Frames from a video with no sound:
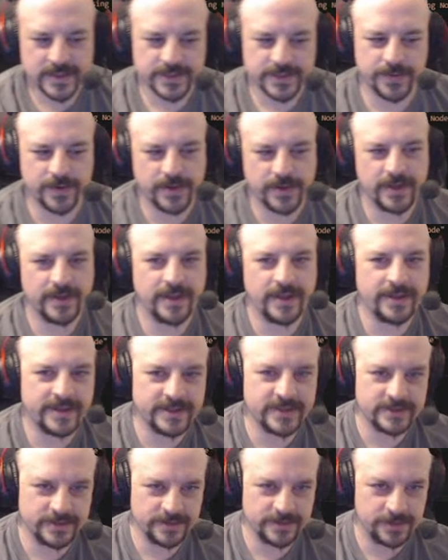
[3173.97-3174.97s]
we're gonna let
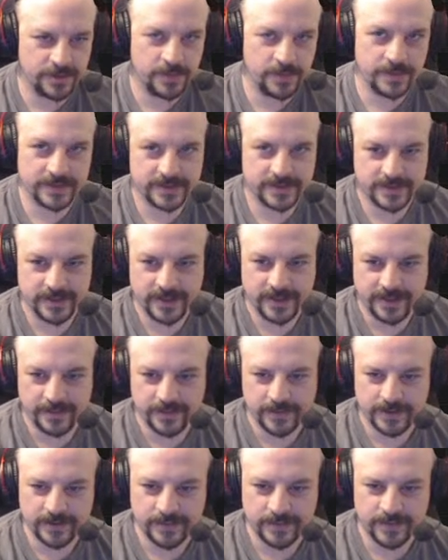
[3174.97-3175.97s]
this do its thing.
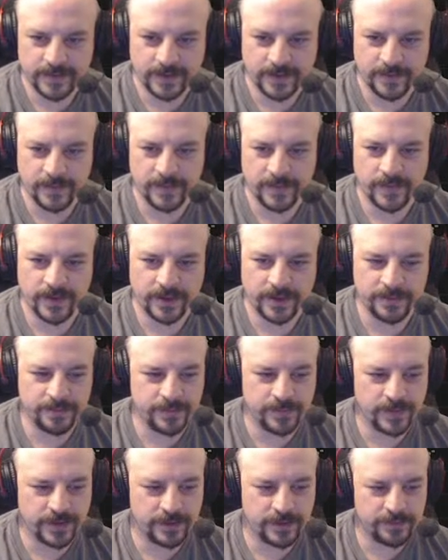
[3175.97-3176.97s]
We're
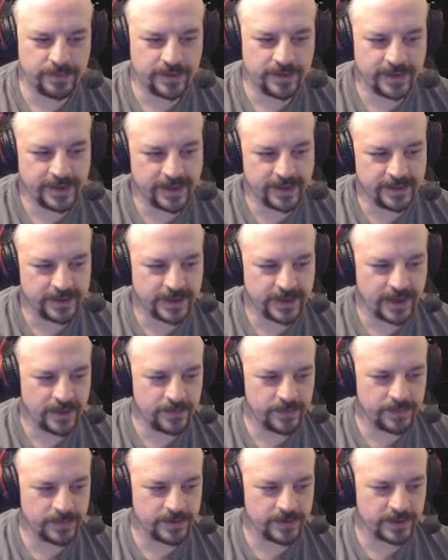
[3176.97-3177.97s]
gonna plan like how
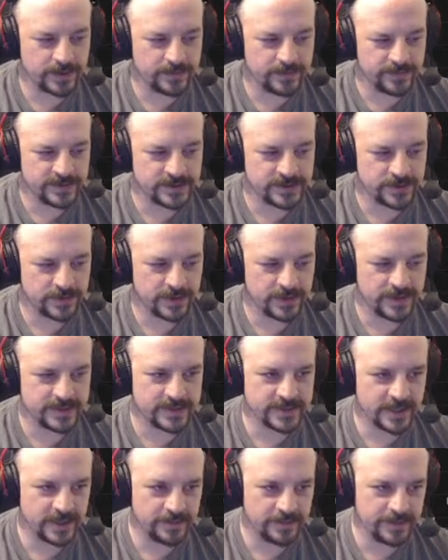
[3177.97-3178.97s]
we would like to
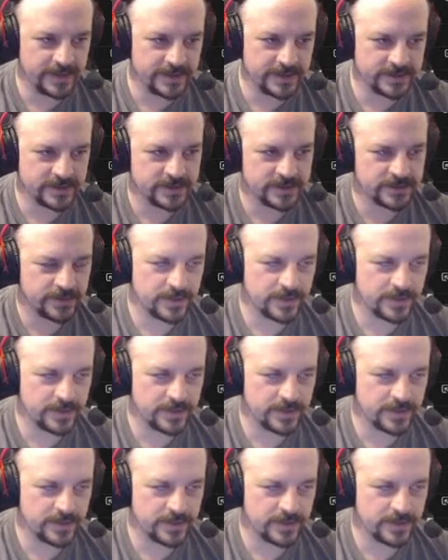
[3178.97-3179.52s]
visualize animations.